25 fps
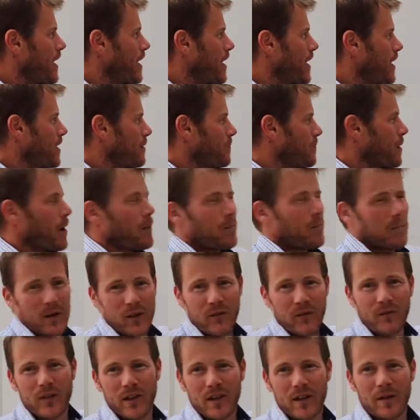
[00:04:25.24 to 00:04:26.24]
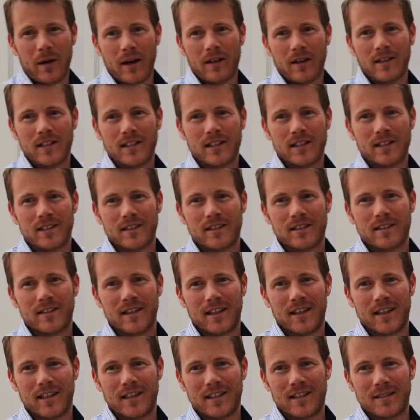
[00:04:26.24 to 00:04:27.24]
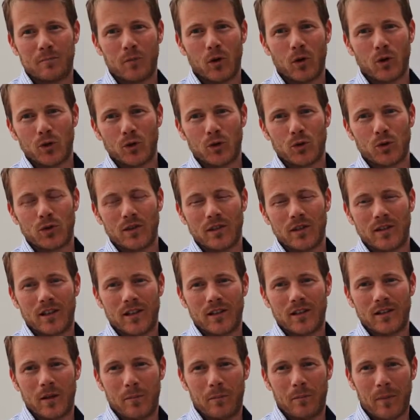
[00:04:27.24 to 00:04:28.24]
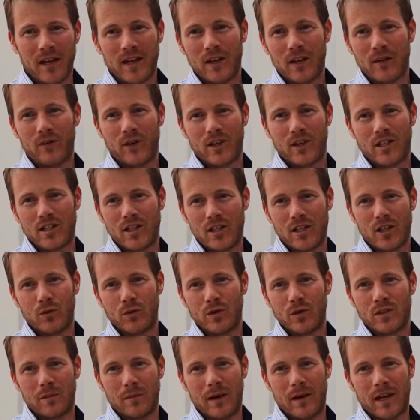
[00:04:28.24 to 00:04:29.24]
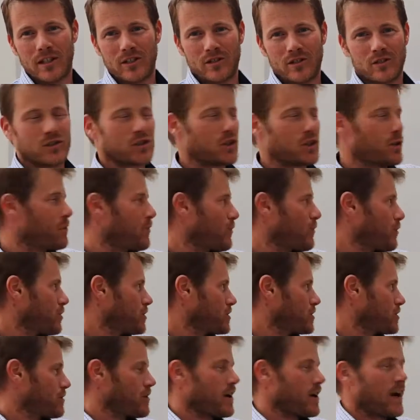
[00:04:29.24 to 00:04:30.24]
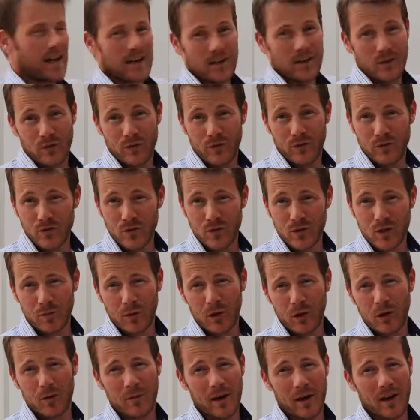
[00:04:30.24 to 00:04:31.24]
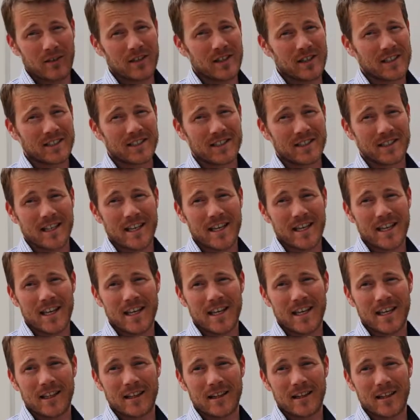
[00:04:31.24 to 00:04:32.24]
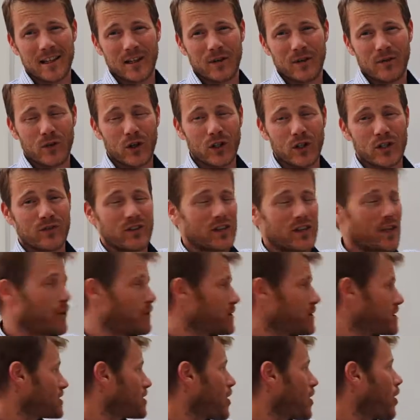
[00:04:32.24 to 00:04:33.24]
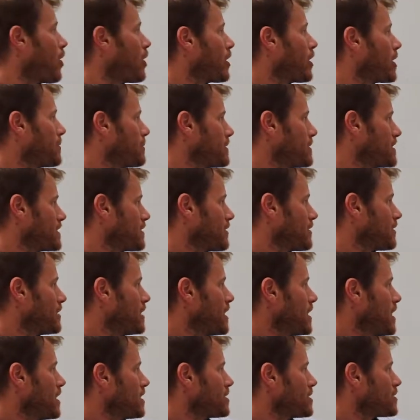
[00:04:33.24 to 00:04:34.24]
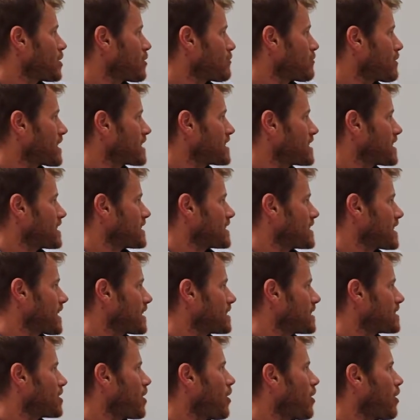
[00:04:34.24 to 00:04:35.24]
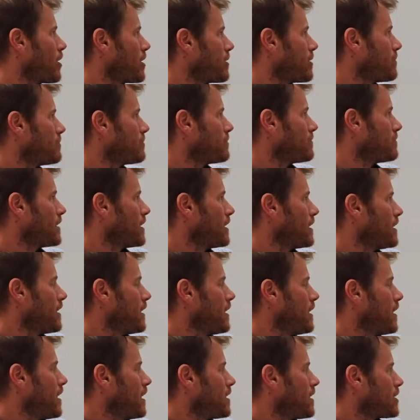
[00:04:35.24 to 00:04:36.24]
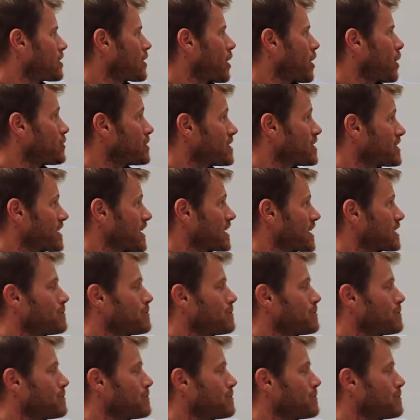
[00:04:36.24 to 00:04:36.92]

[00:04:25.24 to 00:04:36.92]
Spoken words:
the big thing about this model and the benefit to you as a manager and supervisor, and I've spoken about this in the first video, is time. Is that directing takes time, coaching takes